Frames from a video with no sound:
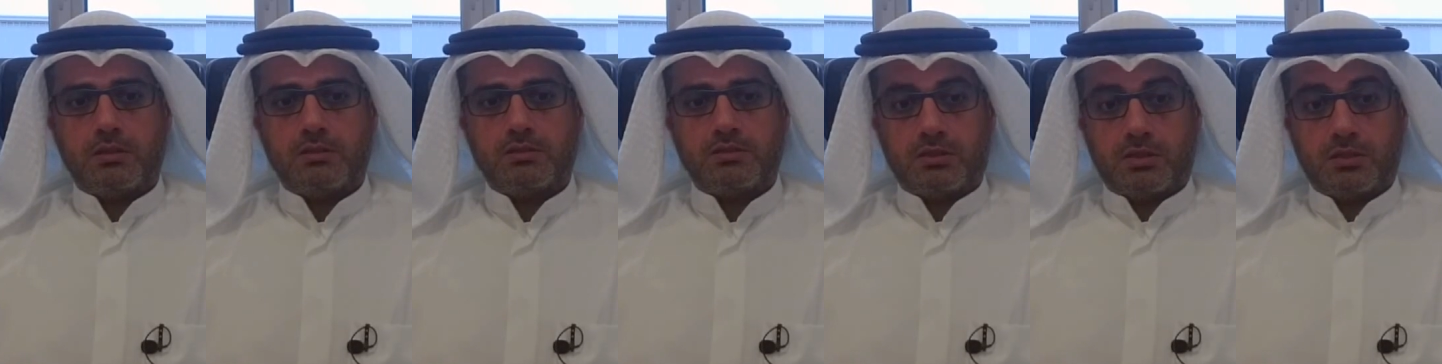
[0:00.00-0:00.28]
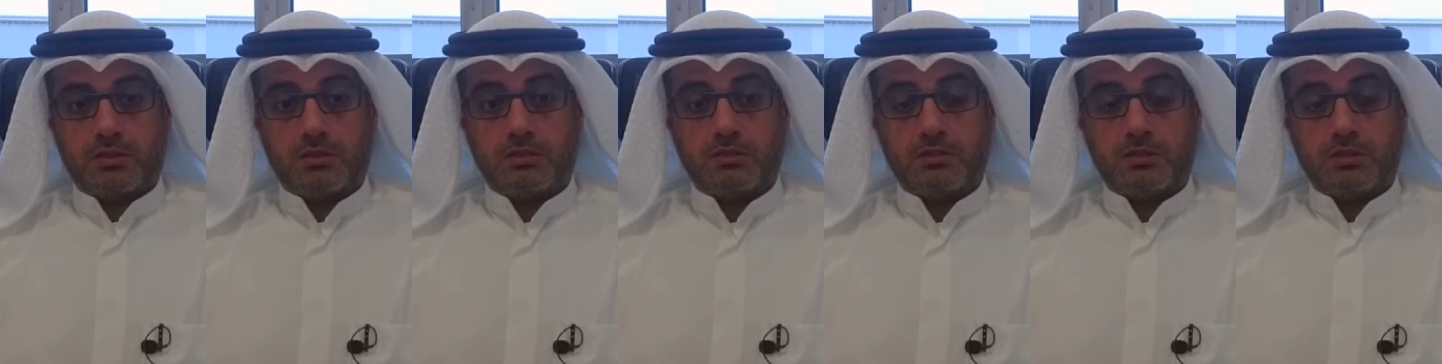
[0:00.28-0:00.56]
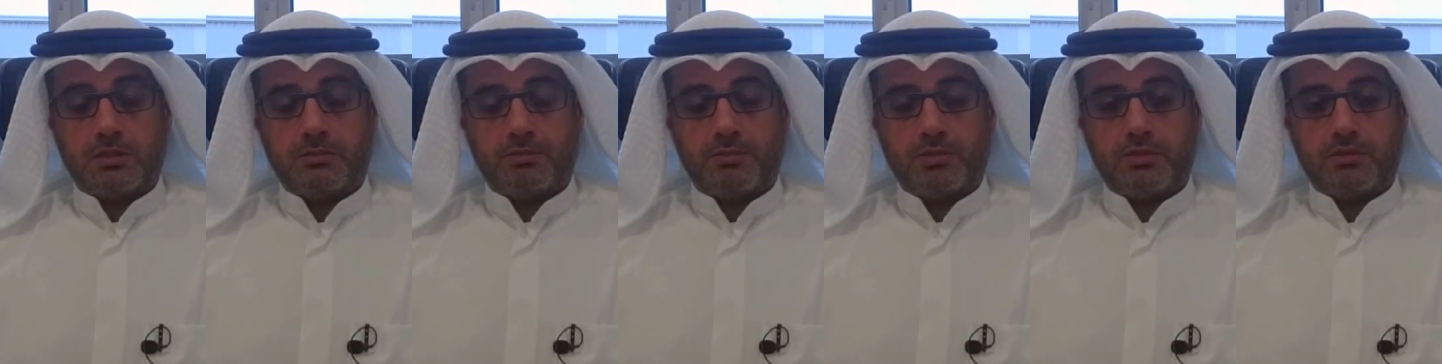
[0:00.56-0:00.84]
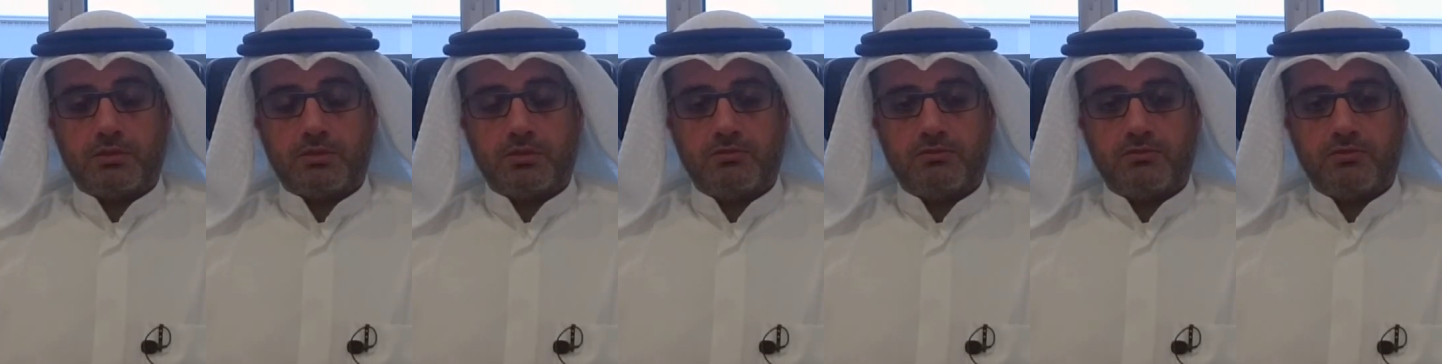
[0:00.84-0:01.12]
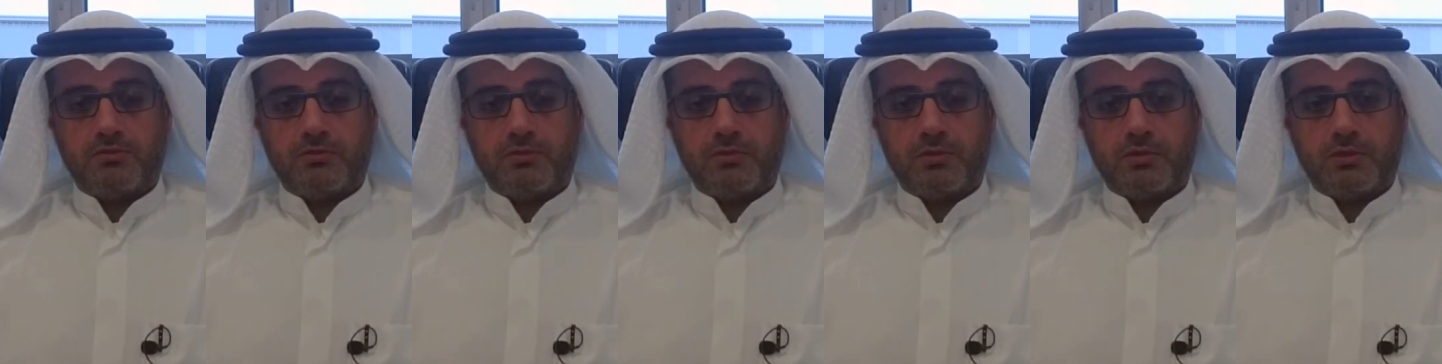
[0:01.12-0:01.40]
strategic
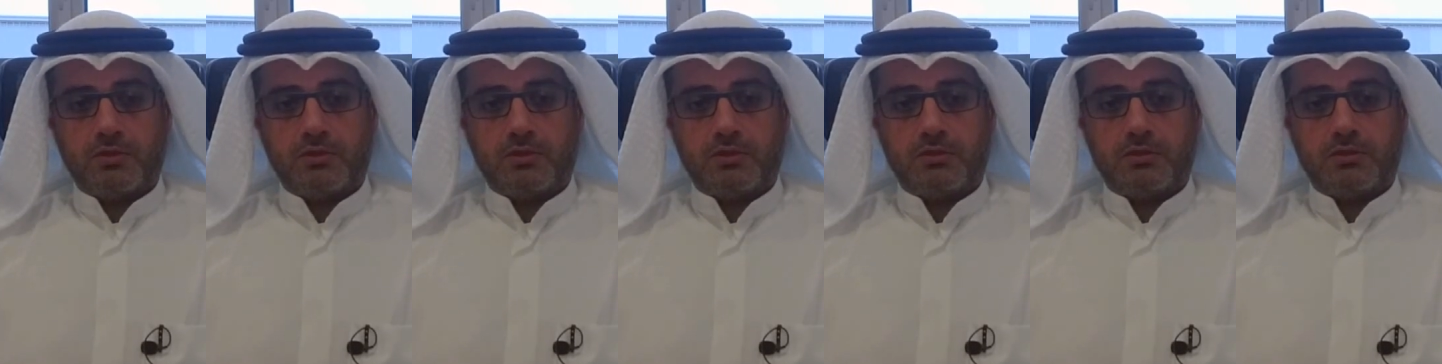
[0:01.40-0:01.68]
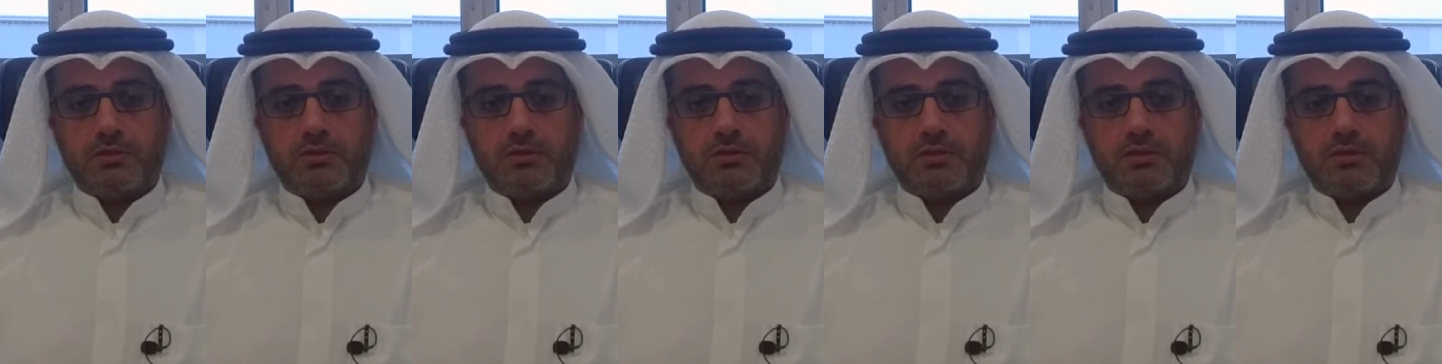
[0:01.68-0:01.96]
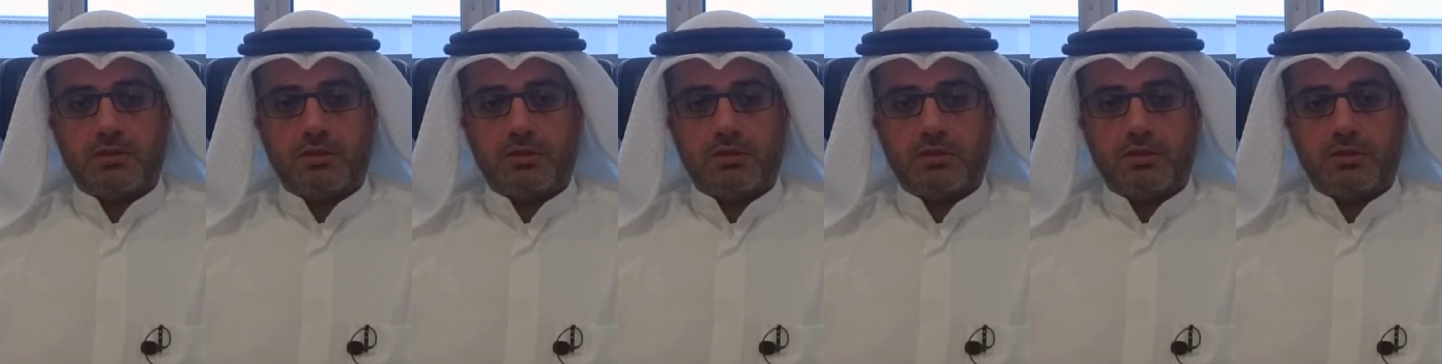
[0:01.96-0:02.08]
imperative, and